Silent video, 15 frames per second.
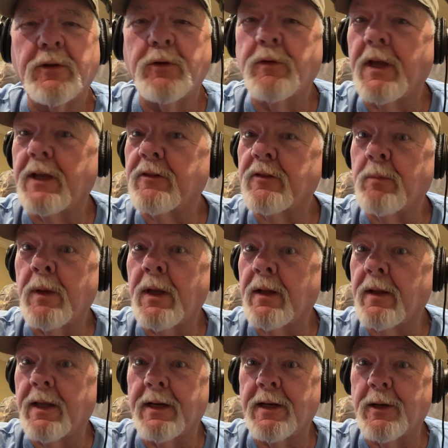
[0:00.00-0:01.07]
You can't
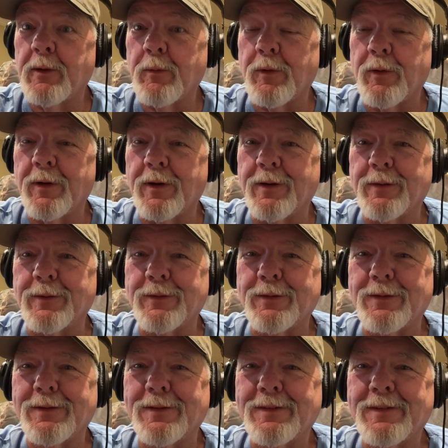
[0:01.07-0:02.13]
smell that anywhere
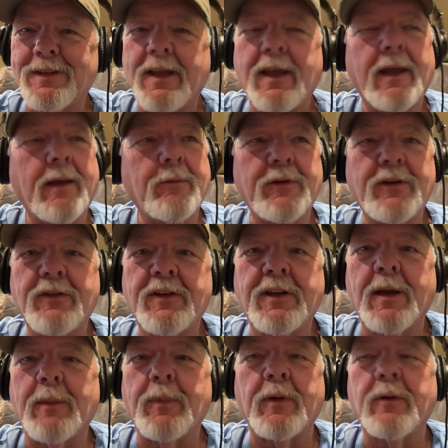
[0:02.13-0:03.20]
else. And we just
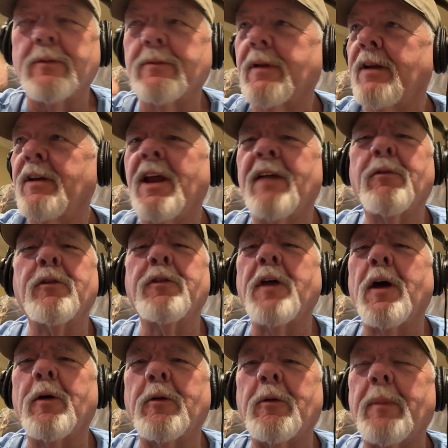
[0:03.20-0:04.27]
kept on. Never
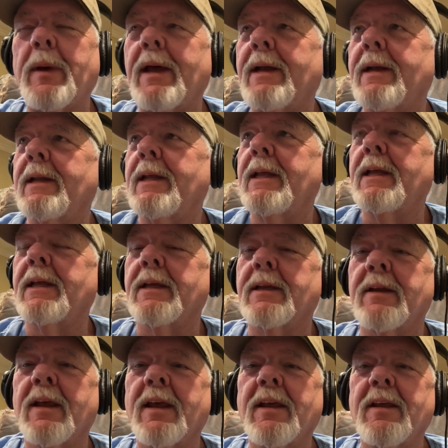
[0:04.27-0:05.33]
thought about it
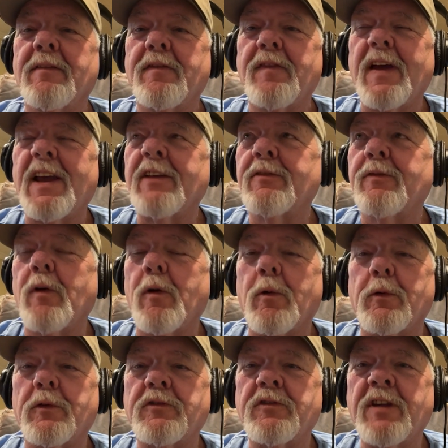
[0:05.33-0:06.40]
again. Fast
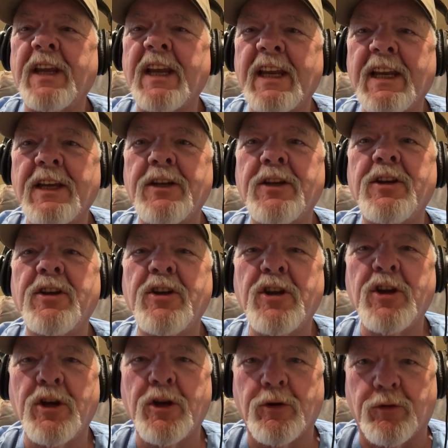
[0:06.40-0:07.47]
forward 10
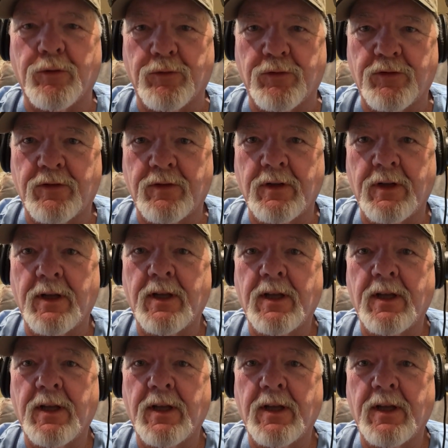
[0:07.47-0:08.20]
years.